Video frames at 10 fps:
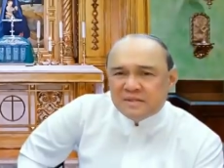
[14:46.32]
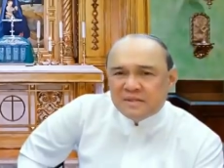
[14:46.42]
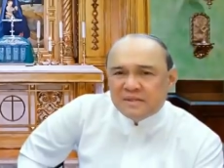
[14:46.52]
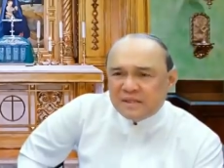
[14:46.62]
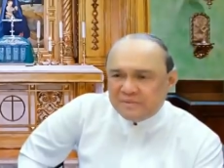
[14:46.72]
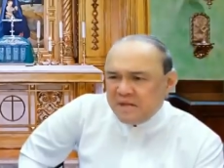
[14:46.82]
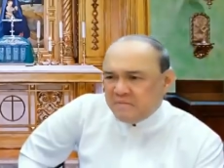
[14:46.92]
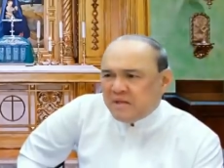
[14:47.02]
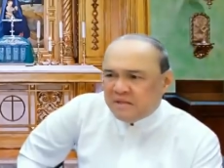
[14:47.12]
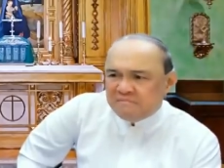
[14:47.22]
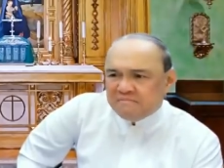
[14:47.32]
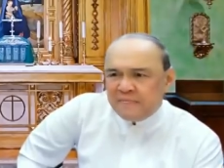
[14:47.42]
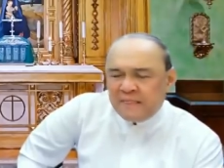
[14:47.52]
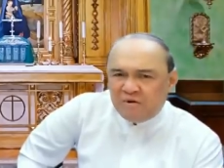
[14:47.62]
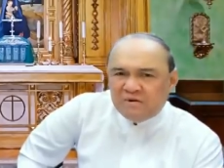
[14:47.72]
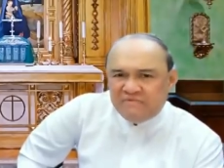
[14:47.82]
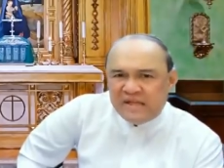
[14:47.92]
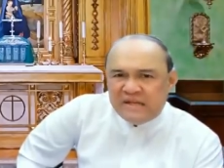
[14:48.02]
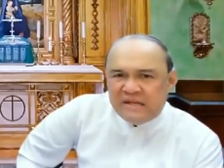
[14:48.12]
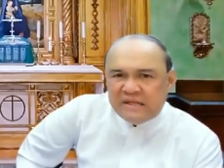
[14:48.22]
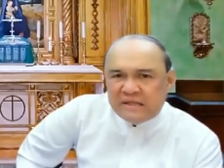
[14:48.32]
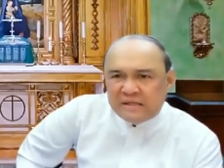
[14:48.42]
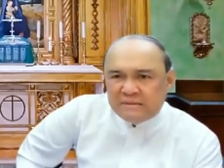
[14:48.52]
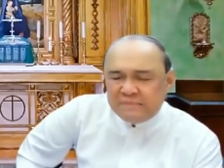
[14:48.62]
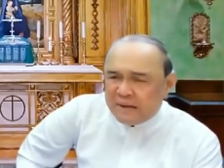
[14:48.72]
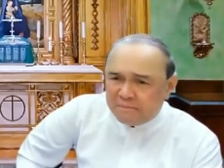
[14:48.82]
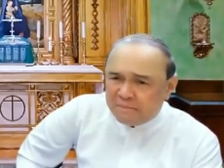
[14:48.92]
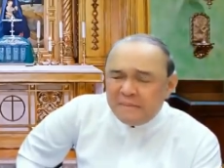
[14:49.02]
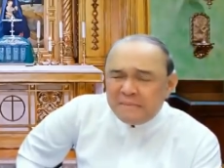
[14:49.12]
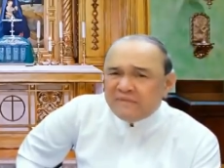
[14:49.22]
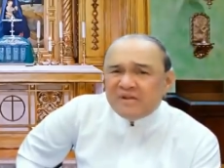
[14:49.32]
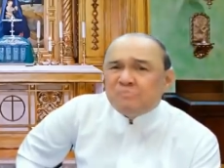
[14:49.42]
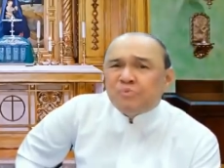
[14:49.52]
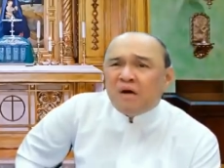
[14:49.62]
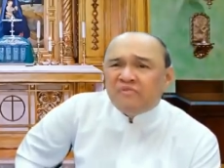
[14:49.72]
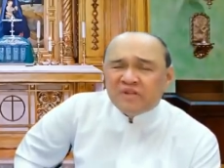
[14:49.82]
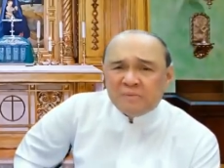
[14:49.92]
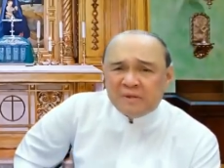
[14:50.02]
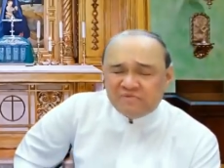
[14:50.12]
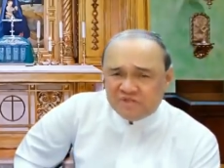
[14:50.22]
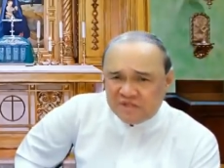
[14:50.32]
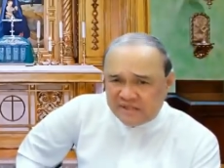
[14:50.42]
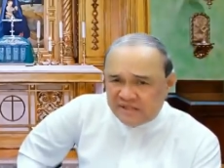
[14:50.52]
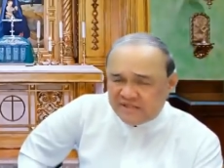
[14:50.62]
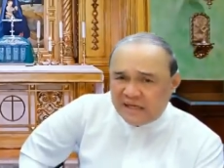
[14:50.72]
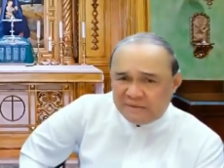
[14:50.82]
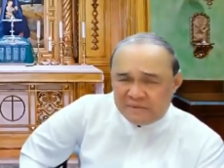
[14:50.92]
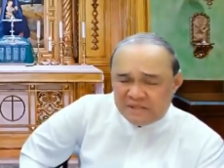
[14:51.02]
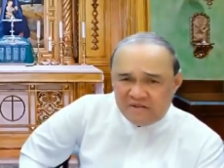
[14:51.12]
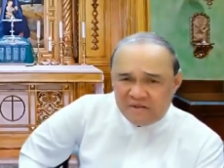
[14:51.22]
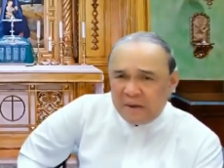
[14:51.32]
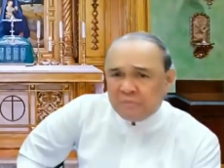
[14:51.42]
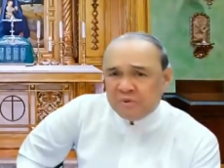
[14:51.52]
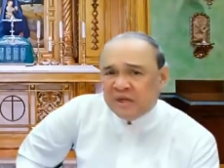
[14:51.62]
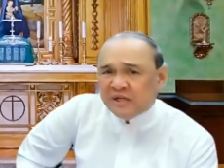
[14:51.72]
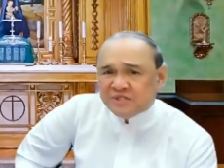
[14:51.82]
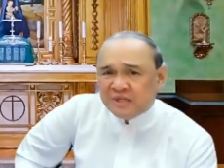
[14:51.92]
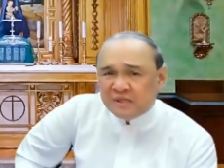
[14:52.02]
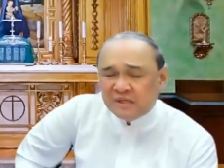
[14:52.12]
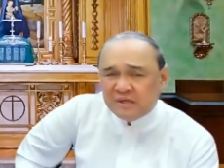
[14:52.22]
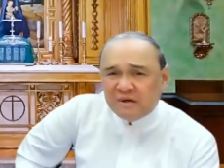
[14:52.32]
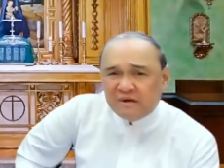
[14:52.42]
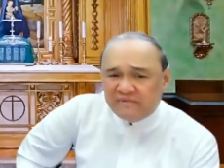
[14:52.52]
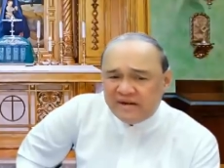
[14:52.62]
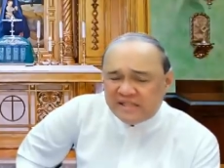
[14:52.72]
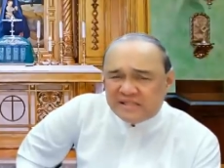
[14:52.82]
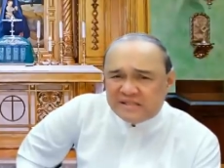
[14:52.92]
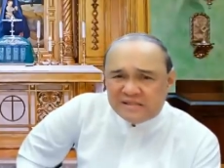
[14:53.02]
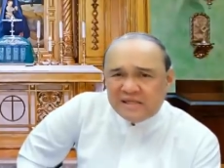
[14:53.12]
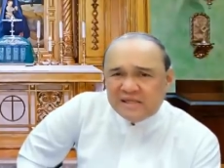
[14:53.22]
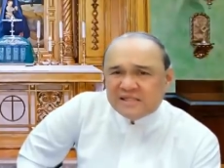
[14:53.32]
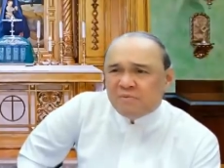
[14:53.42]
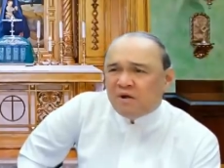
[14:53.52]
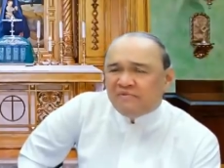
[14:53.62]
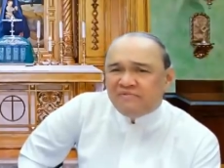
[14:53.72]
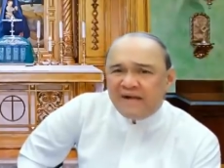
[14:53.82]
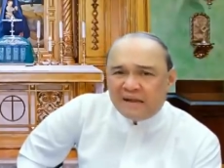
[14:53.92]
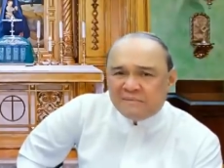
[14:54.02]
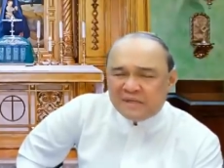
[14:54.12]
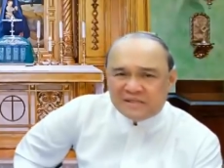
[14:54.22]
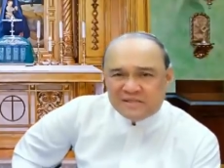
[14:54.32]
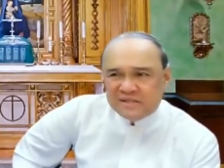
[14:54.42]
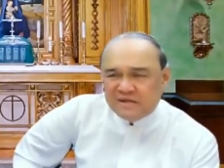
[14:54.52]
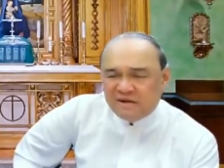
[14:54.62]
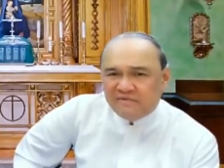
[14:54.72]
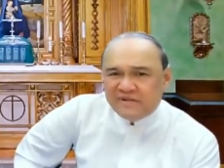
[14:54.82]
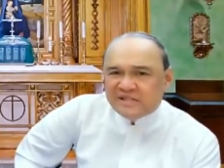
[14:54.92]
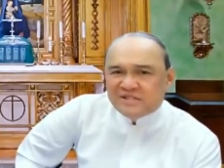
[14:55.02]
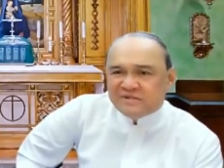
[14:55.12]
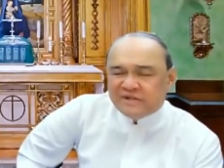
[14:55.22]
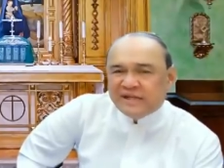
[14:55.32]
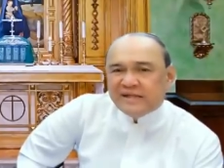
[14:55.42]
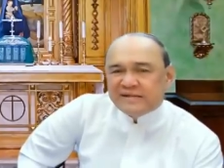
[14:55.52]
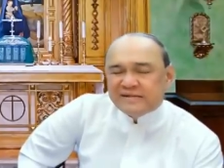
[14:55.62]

that may be convenient, but maybe even profitable for certain segments of the population or very s- small fragments of history,